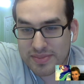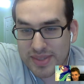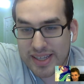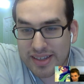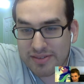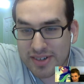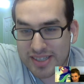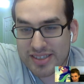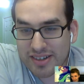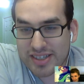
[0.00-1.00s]
they can
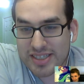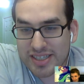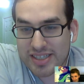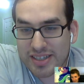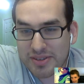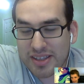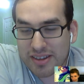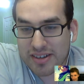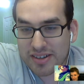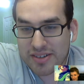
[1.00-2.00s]
run. Sanji did it with the
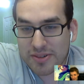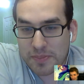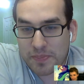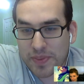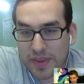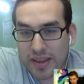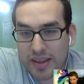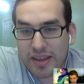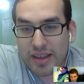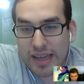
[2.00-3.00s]
Yonko.
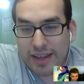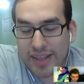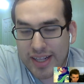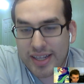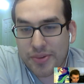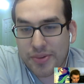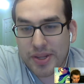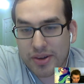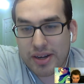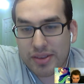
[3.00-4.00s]
I don't think they need to run though. I